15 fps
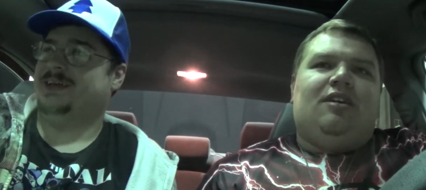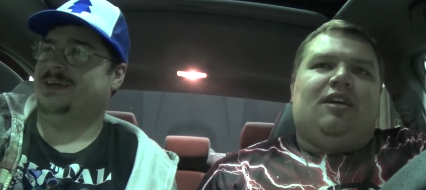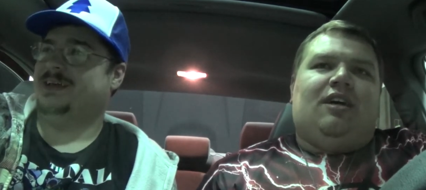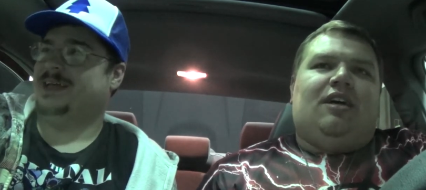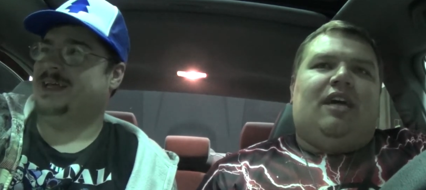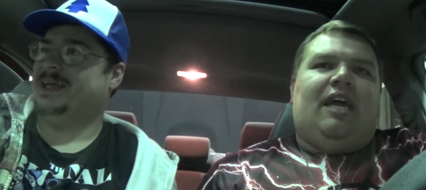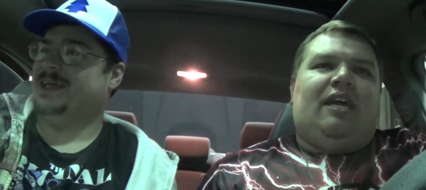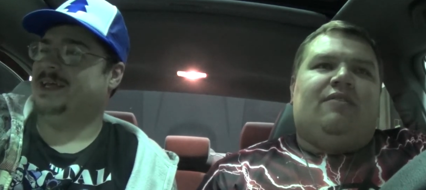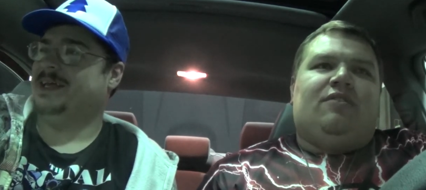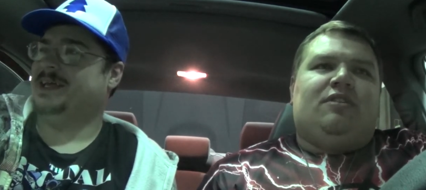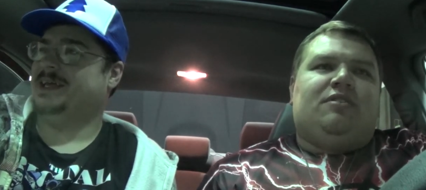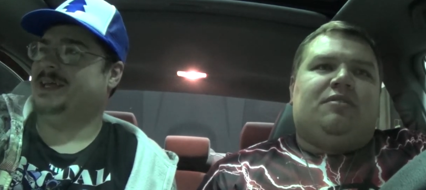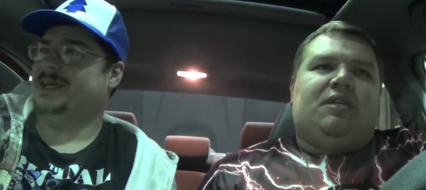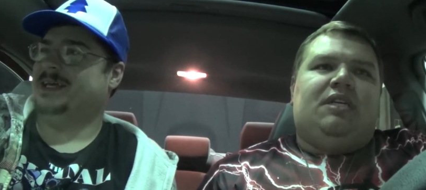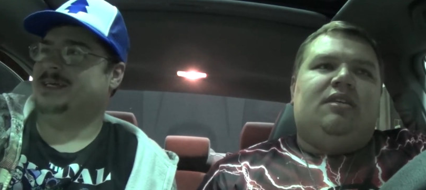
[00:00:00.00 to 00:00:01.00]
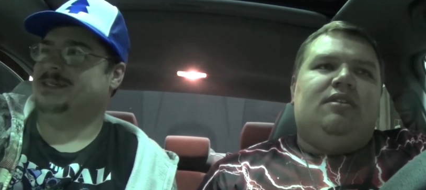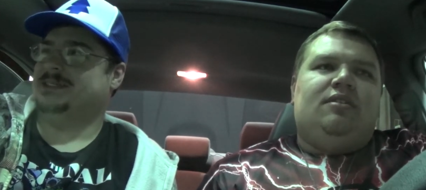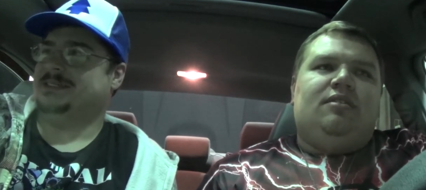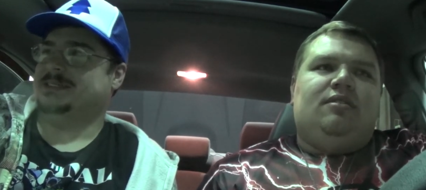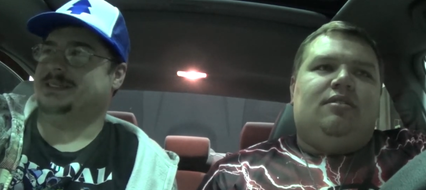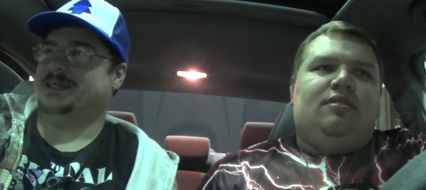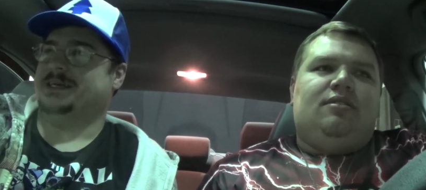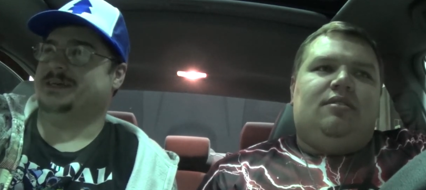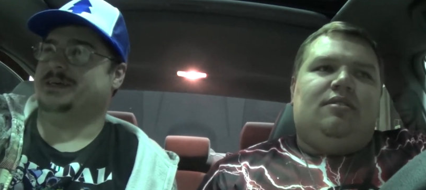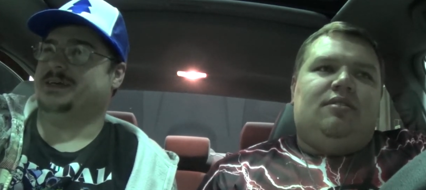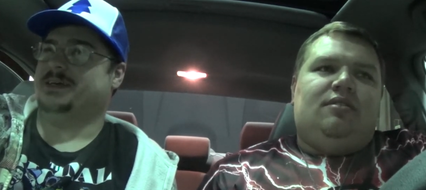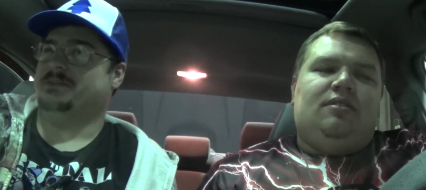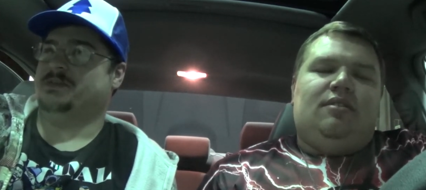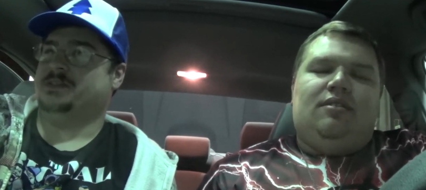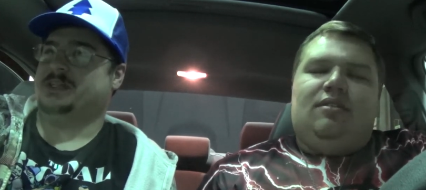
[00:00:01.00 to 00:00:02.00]
Speaker 1: uh, anniversary.
Speaker 2: Yeah,
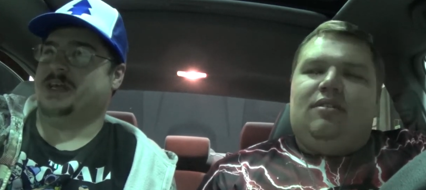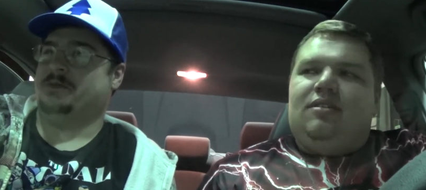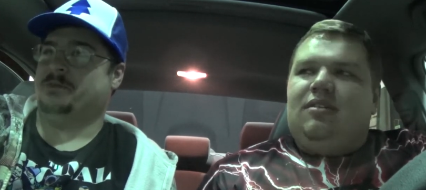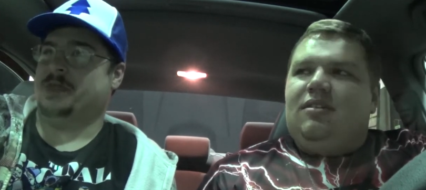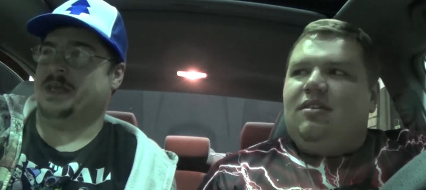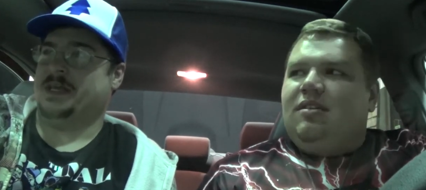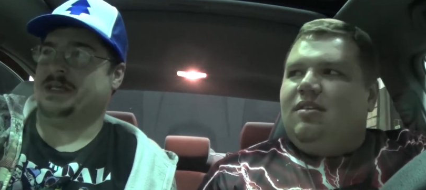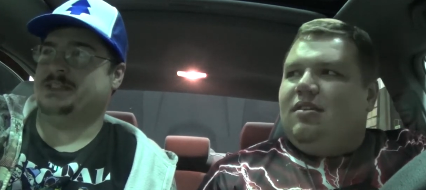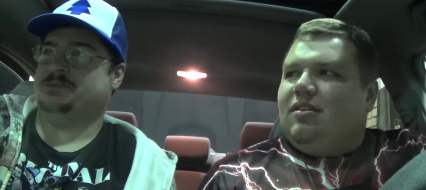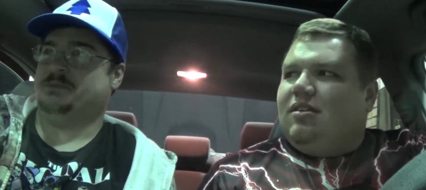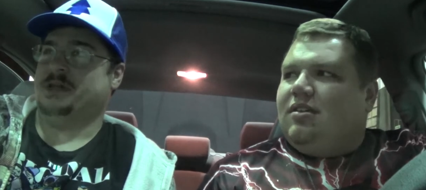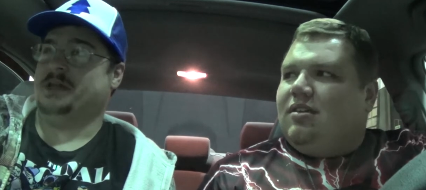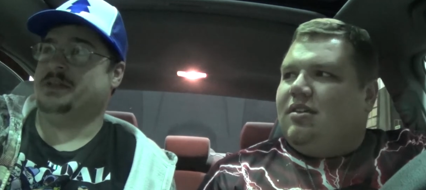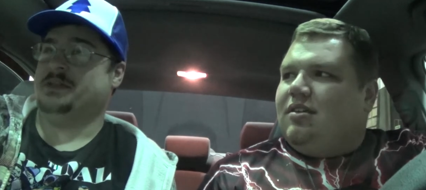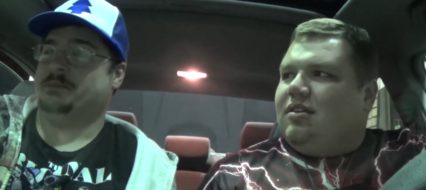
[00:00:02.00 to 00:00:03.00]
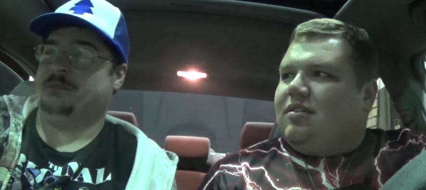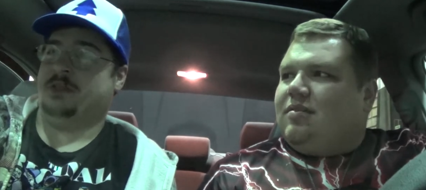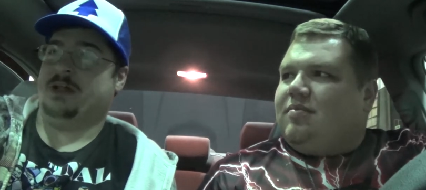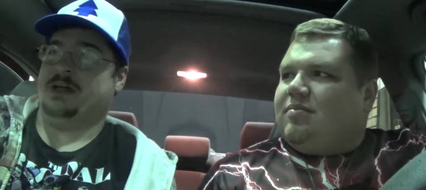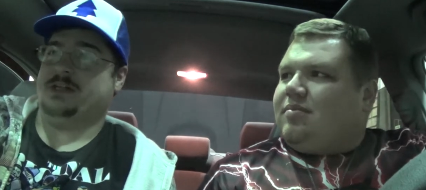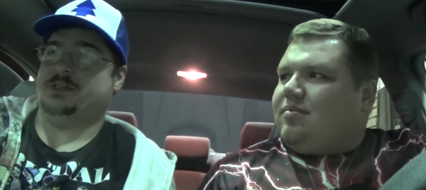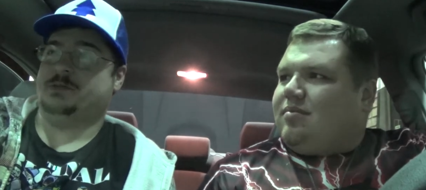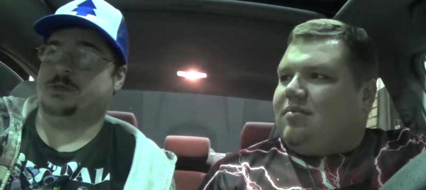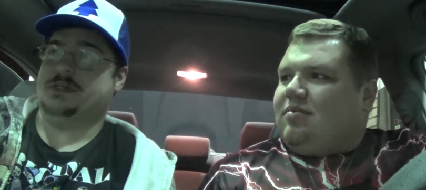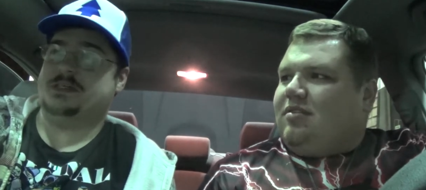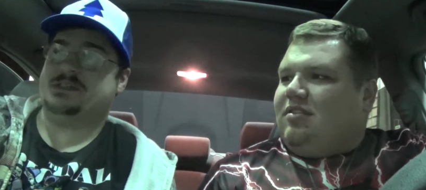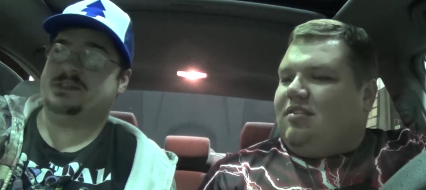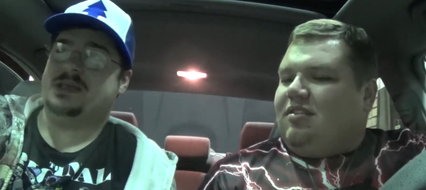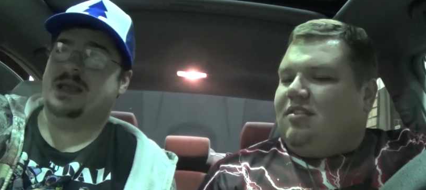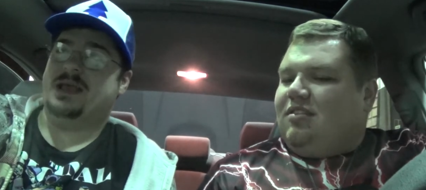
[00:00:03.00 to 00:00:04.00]
every time they explain the plot
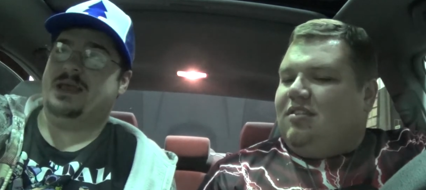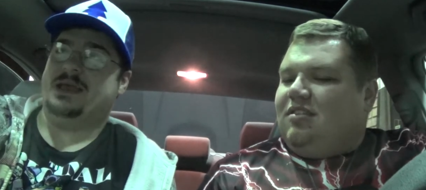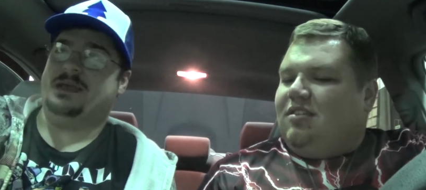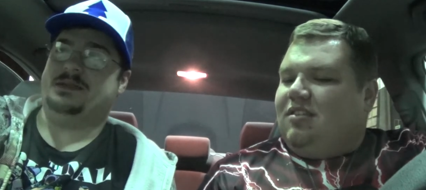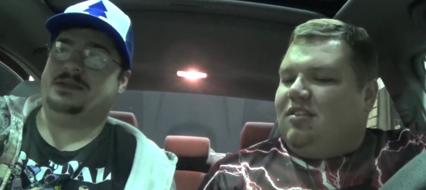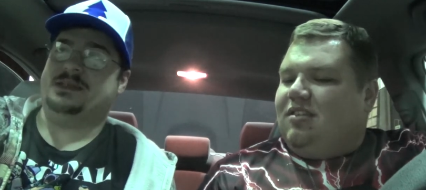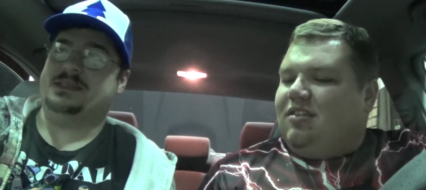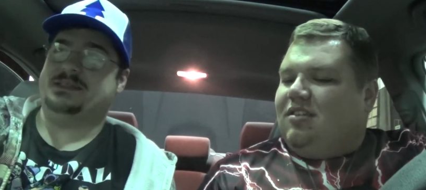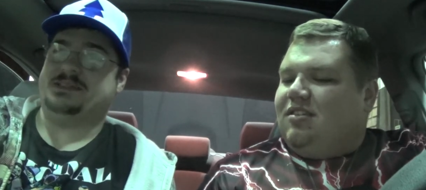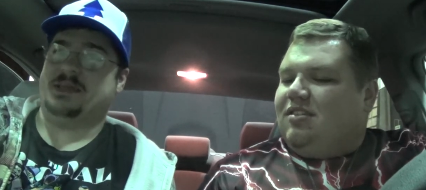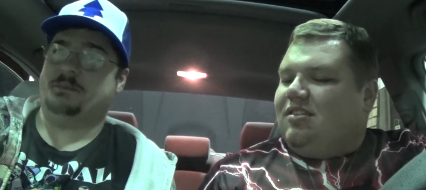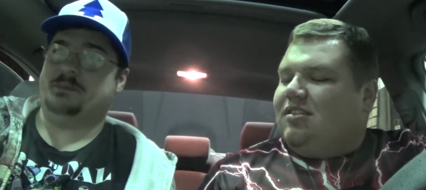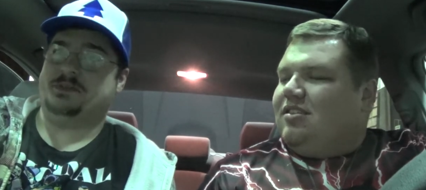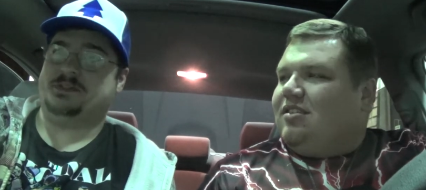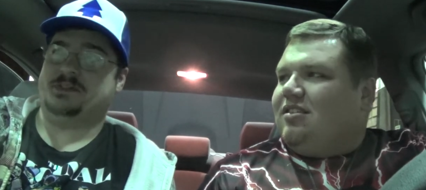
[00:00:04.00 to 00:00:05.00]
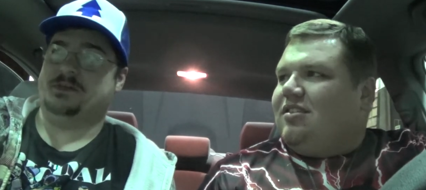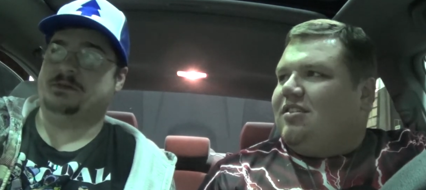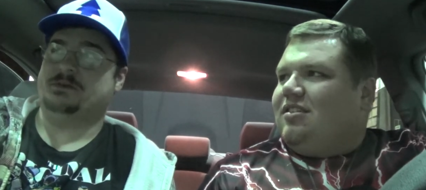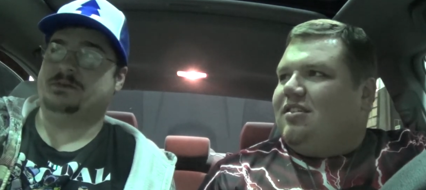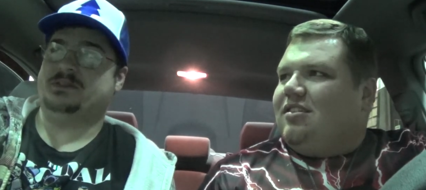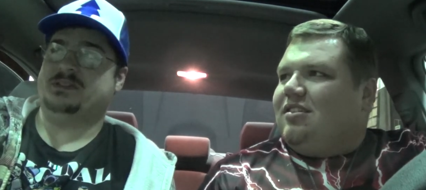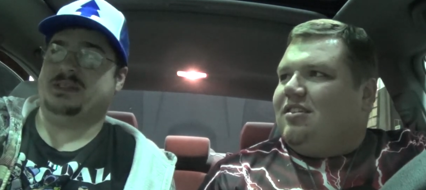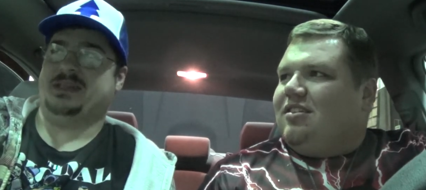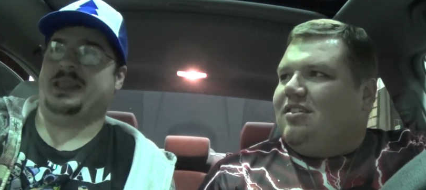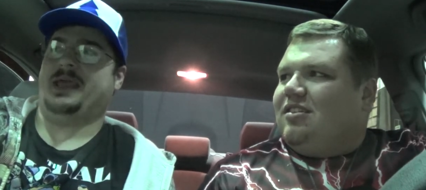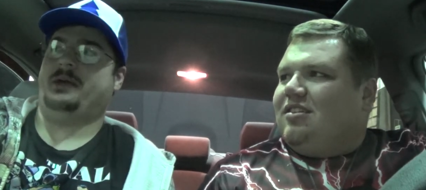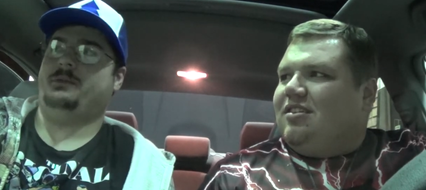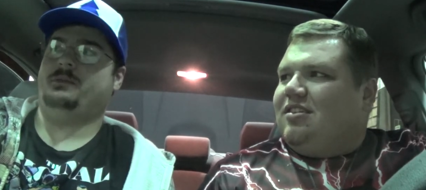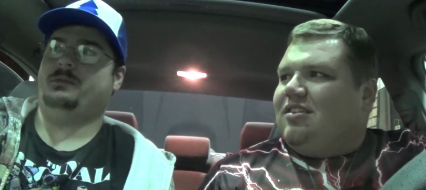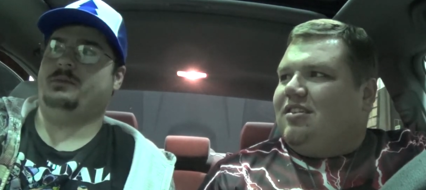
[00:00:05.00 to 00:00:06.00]
twist in these episodes in
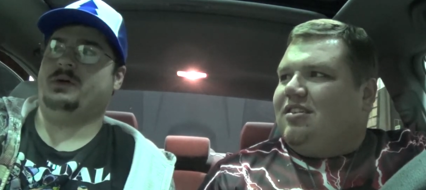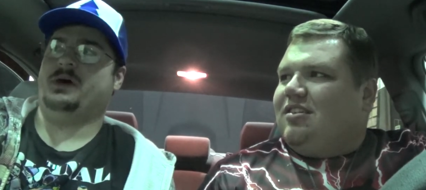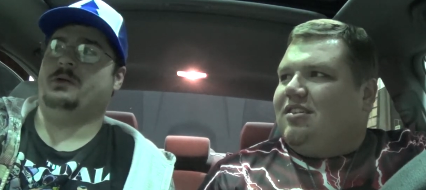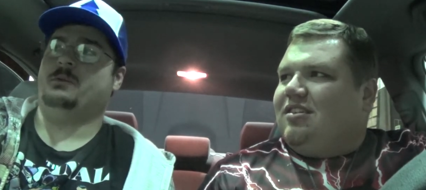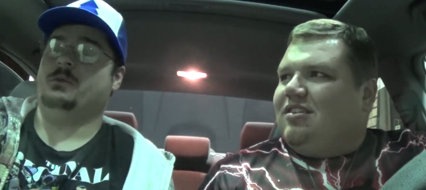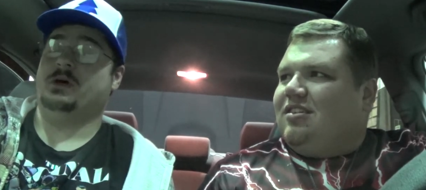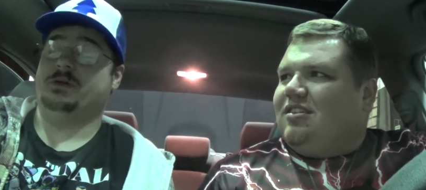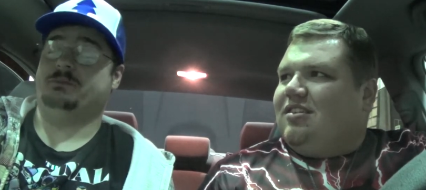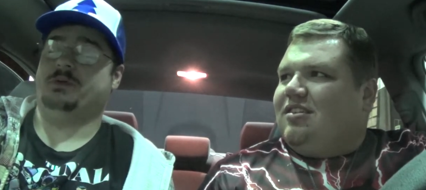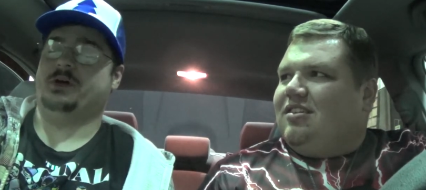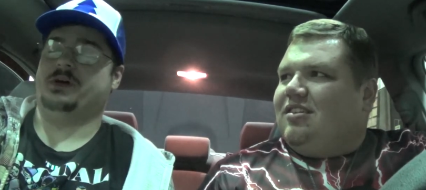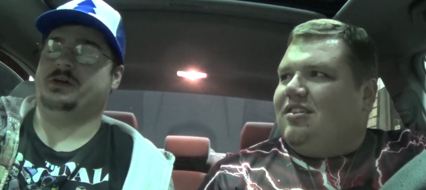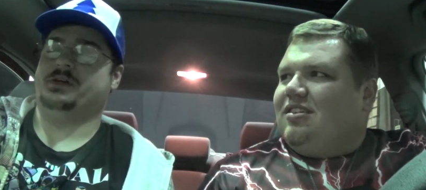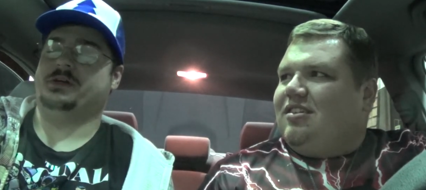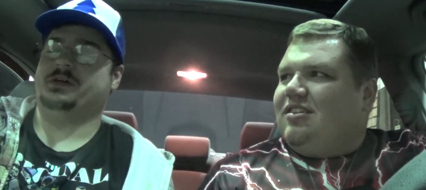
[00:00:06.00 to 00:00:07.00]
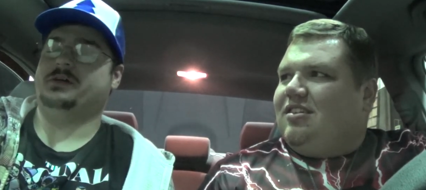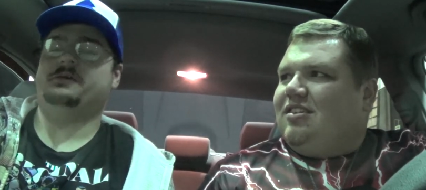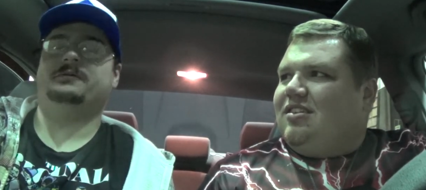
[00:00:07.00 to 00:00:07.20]
like a one-parter